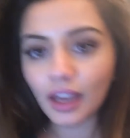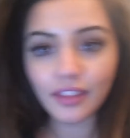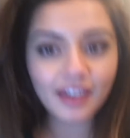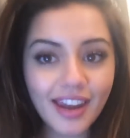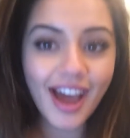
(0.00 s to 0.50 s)

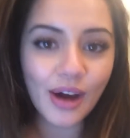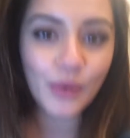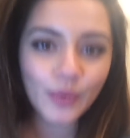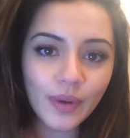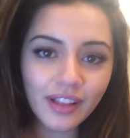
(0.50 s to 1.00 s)
And then now,
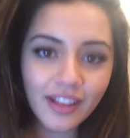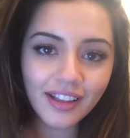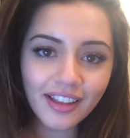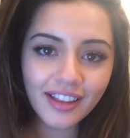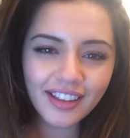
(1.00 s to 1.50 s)

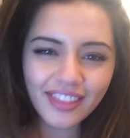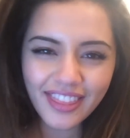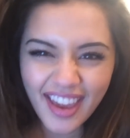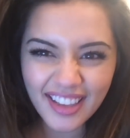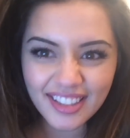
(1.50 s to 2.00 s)

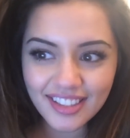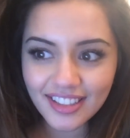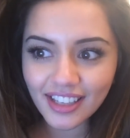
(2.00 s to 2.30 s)
this.